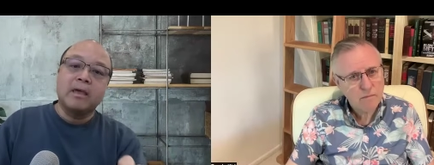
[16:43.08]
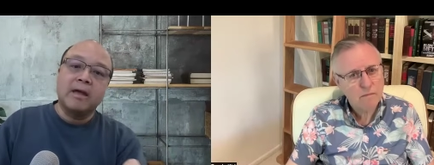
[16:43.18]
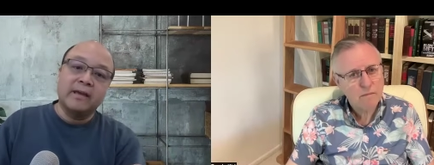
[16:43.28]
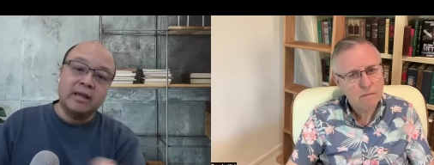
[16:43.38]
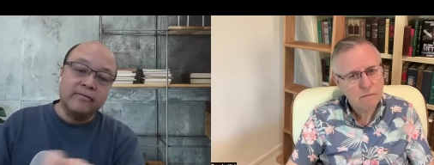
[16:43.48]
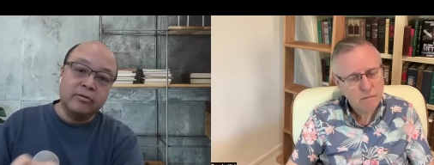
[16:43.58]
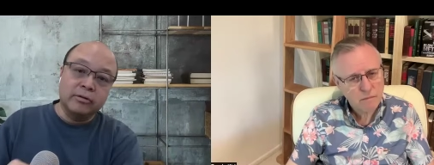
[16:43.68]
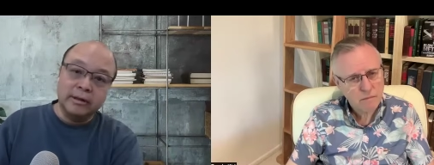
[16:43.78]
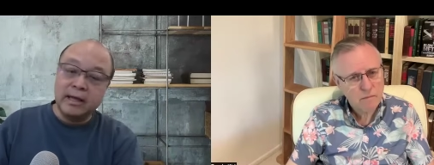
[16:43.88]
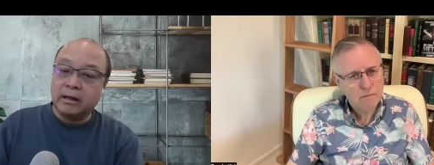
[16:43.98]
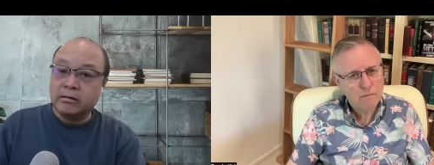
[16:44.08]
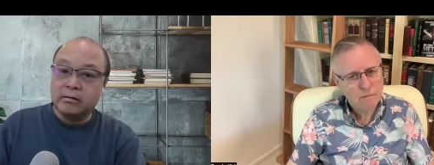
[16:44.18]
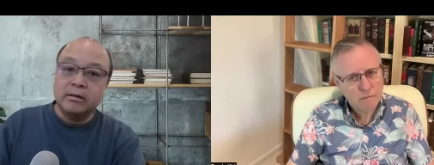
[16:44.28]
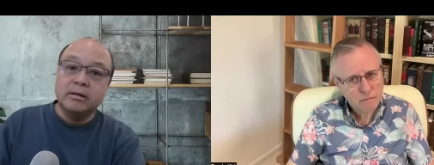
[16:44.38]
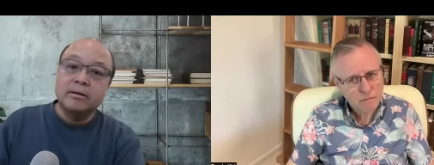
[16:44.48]
Speaker 1: and then give you the links
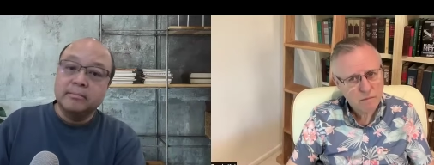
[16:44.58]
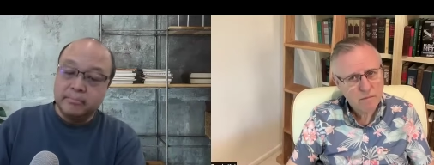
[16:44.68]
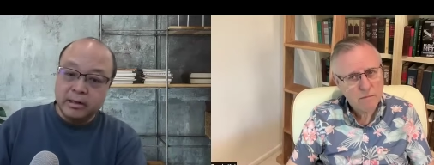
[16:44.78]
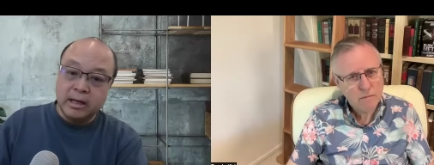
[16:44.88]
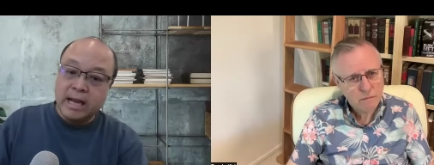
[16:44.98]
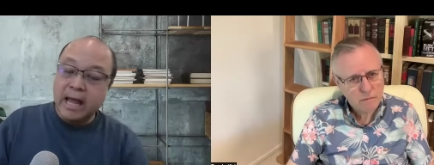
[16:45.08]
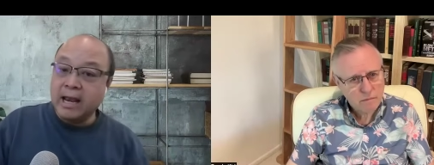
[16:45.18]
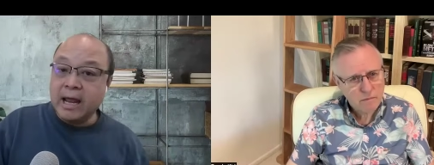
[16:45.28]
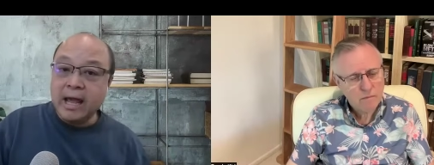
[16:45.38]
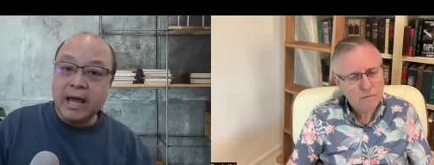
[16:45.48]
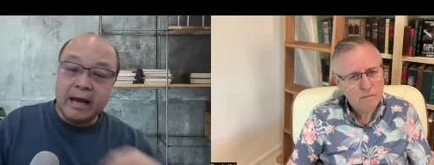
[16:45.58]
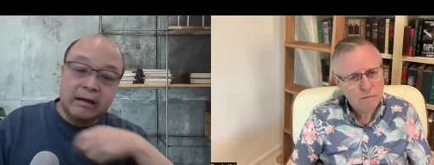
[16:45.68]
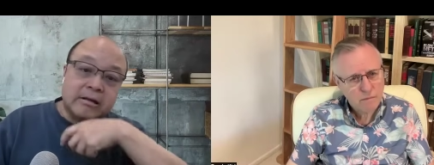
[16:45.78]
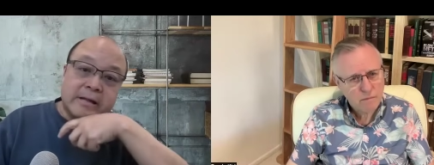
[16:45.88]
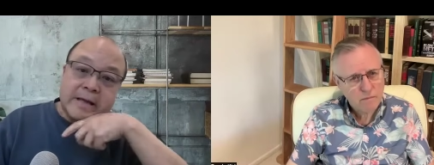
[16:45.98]
in, in
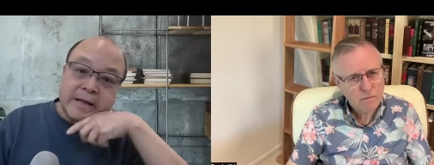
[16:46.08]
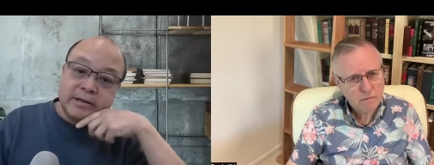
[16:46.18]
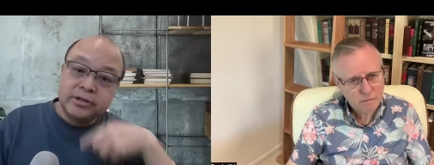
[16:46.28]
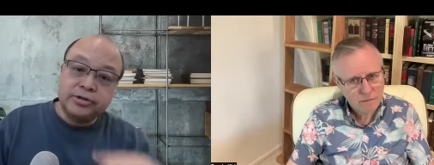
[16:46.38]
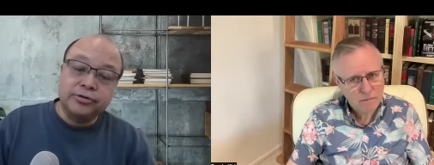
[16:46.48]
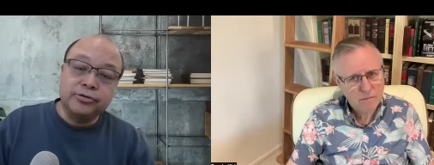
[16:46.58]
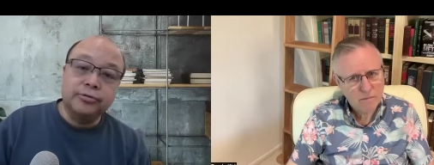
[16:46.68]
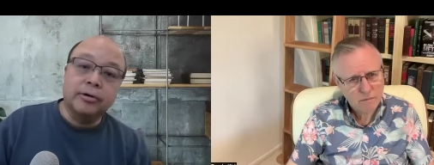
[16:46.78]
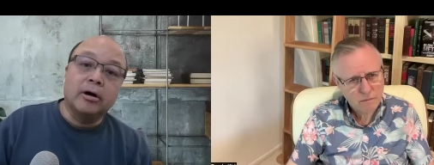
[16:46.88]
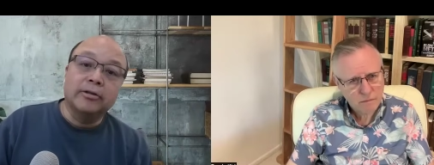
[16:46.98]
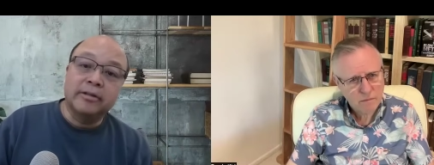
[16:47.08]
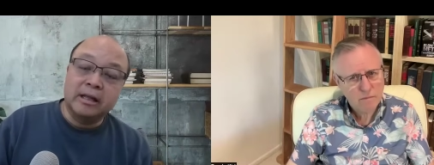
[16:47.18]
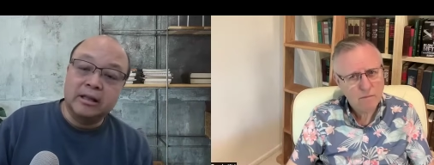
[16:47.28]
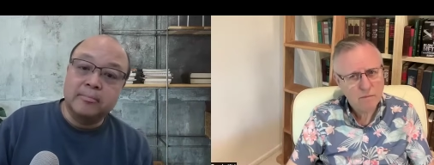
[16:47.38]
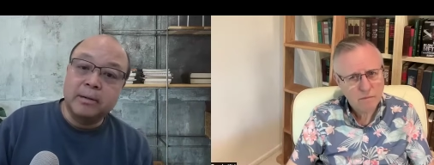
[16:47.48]
X to all the things
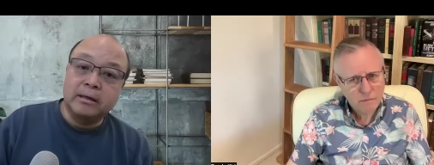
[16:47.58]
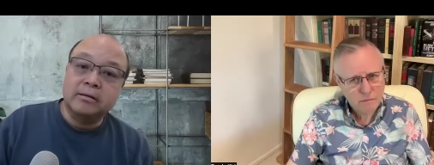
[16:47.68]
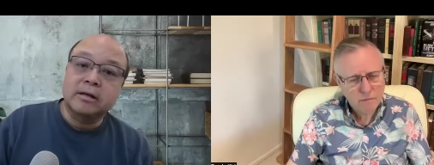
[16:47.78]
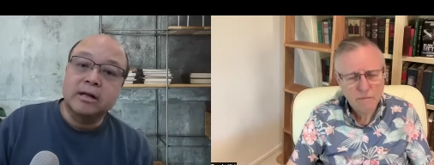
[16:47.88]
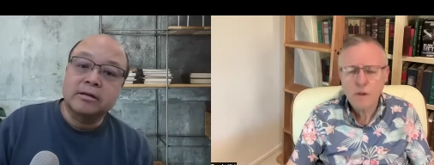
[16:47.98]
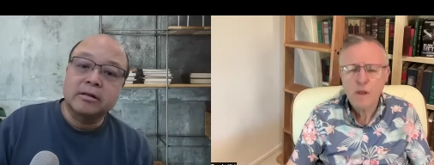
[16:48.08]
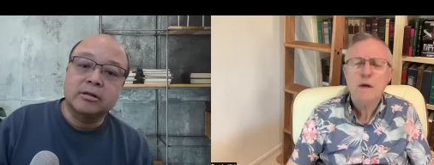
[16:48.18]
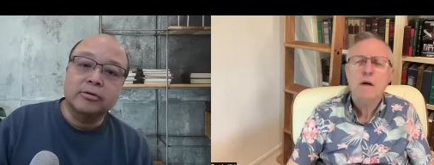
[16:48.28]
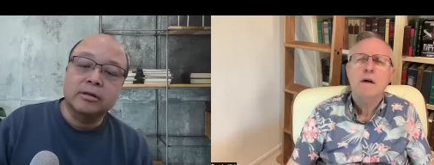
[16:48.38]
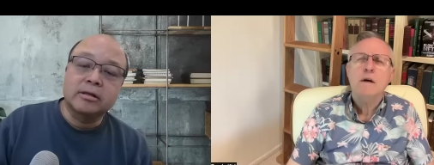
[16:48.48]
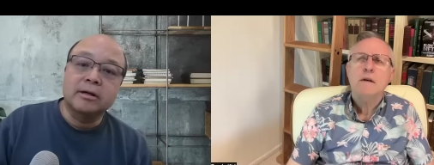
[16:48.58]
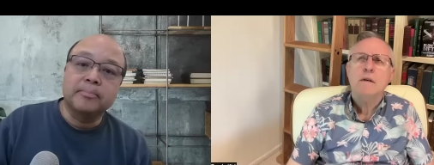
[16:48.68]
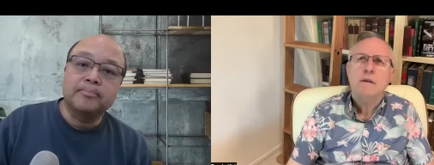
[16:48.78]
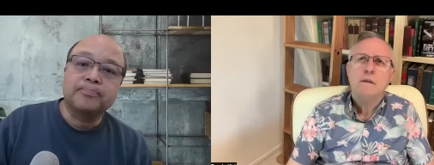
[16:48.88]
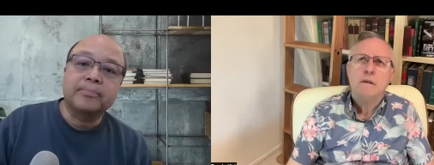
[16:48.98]
that are being discussed. So it's
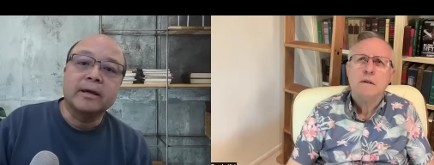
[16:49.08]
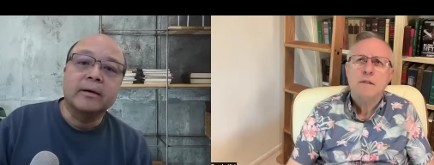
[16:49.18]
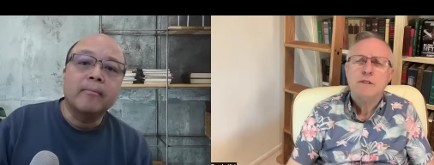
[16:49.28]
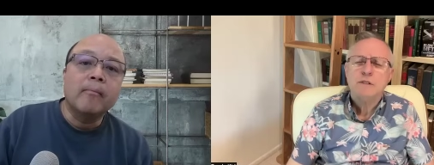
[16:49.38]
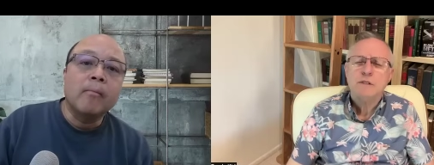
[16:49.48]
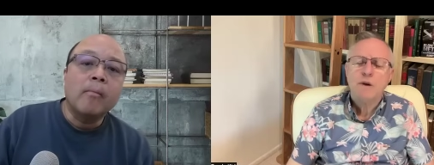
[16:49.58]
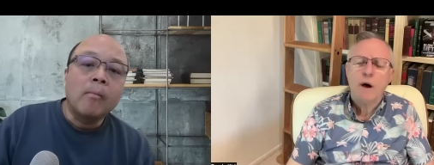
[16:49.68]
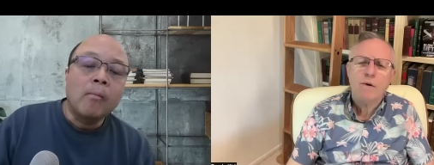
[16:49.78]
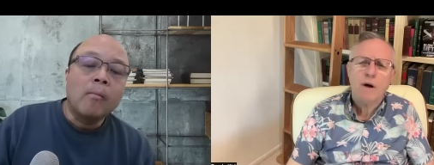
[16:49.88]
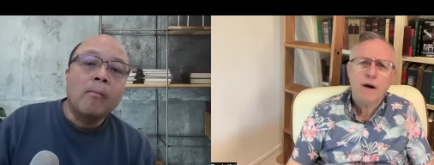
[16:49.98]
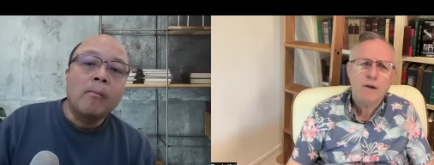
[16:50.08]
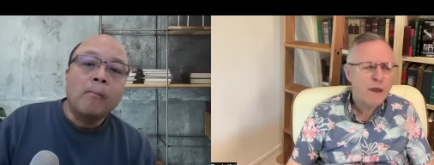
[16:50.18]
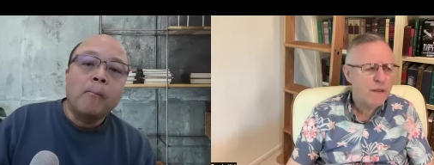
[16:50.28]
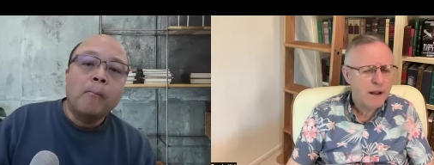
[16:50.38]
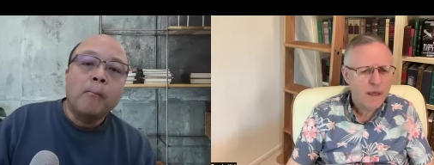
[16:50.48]
um
Speaker 2: yeah. So I, I heard
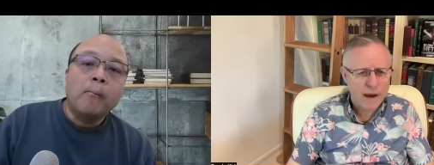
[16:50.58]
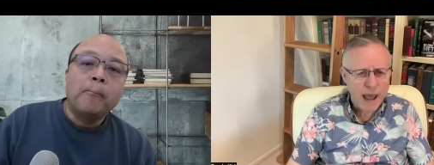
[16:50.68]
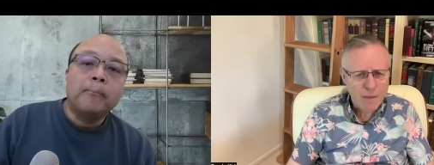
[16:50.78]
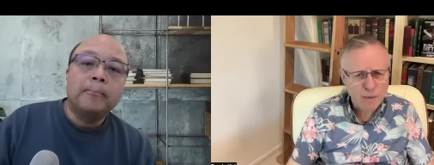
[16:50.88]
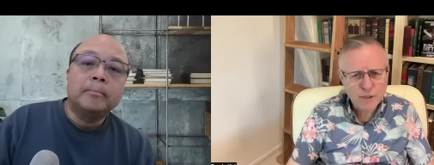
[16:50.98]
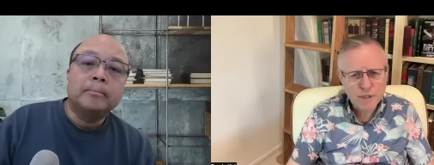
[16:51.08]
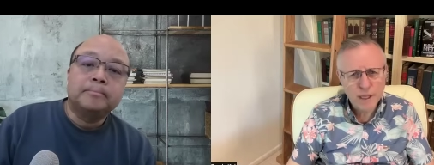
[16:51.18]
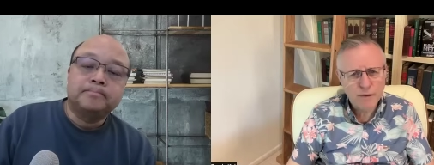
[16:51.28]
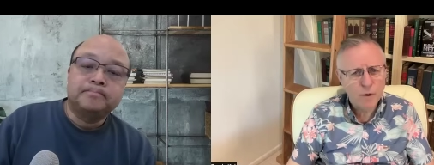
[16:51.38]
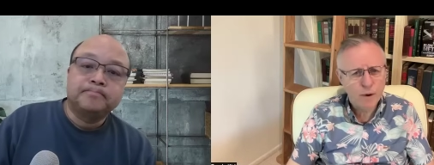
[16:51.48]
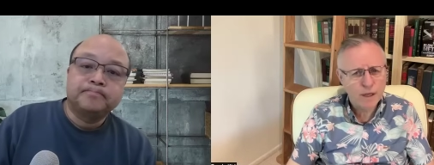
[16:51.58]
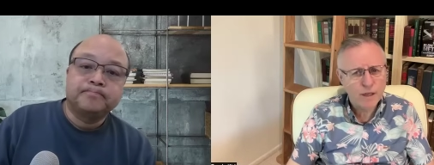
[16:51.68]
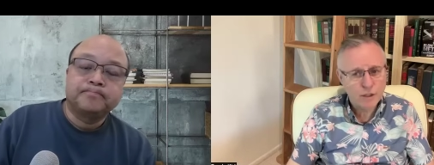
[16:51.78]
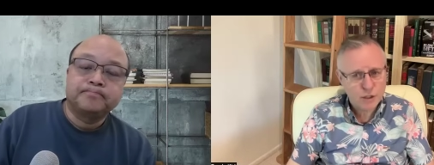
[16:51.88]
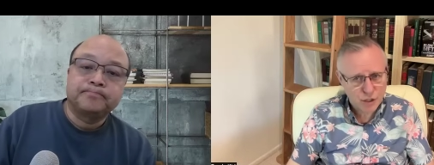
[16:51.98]
the other day that Apple is thinking of going
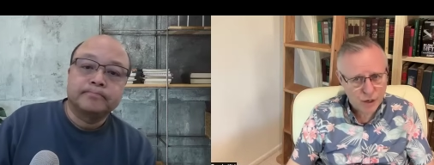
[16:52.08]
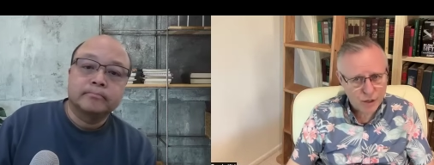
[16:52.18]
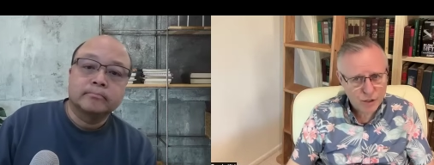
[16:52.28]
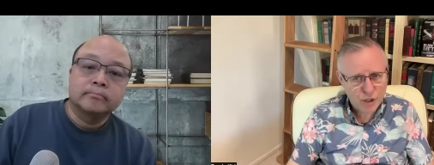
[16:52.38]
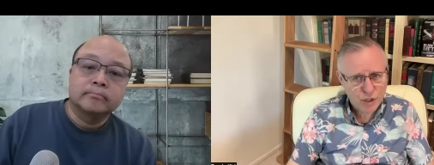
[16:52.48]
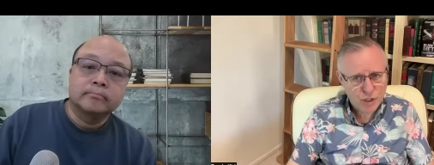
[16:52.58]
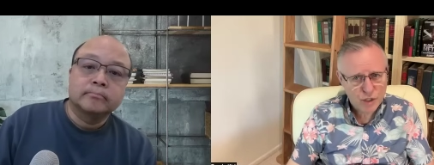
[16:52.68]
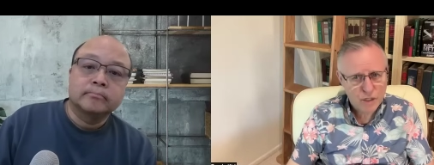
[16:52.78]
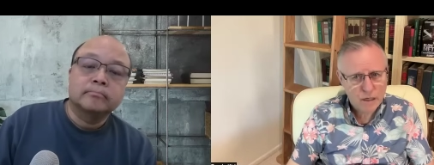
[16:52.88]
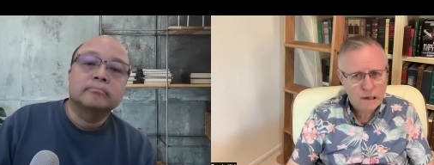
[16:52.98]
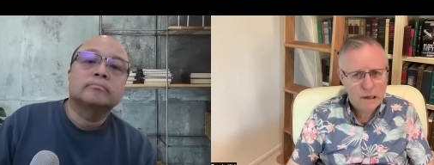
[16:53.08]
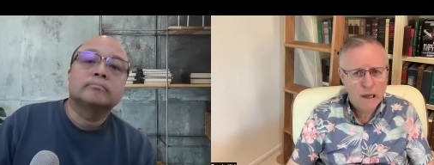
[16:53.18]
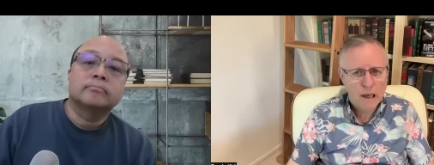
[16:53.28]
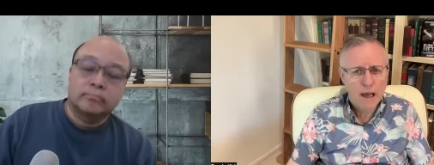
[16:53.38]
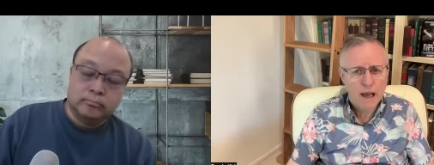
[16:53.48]
into search.
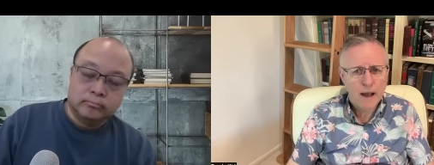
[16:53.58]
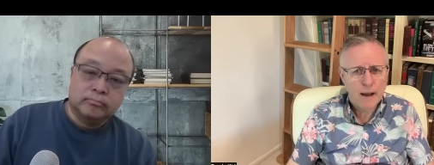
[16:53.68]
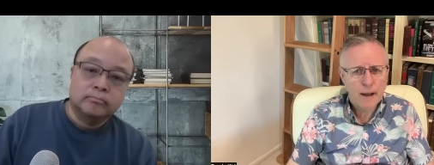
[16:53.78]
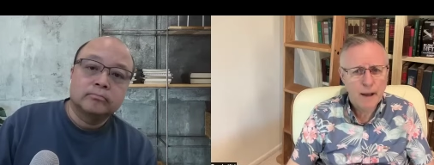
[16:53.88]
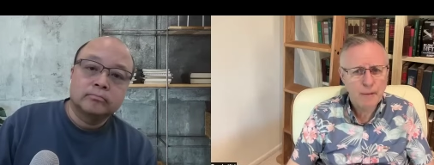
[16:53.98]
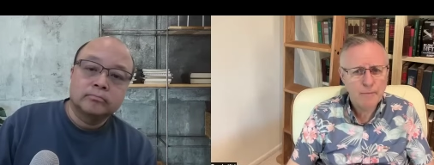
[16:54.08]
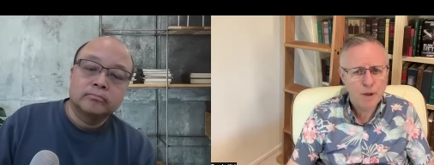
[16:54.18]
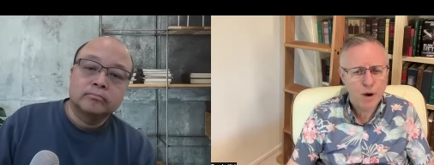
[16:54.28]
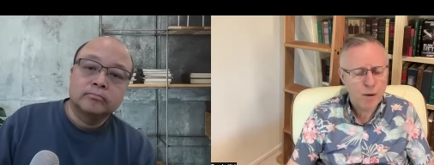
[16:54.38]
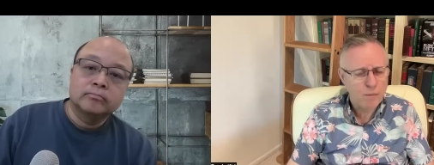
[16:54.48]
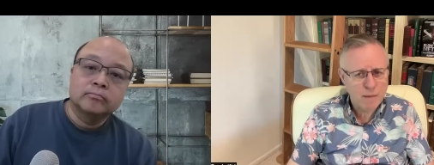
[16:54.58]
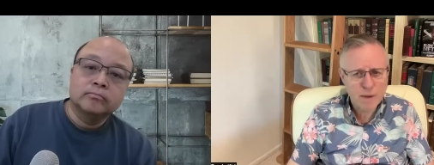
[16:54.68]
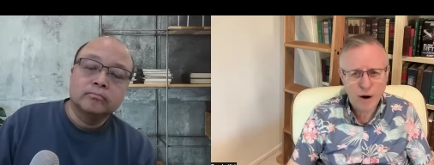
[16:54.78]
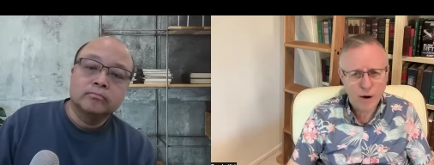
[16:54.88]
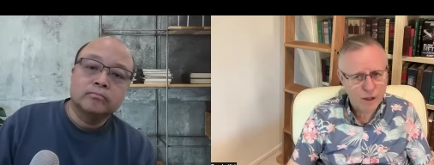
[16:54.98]
Um, or maybe they're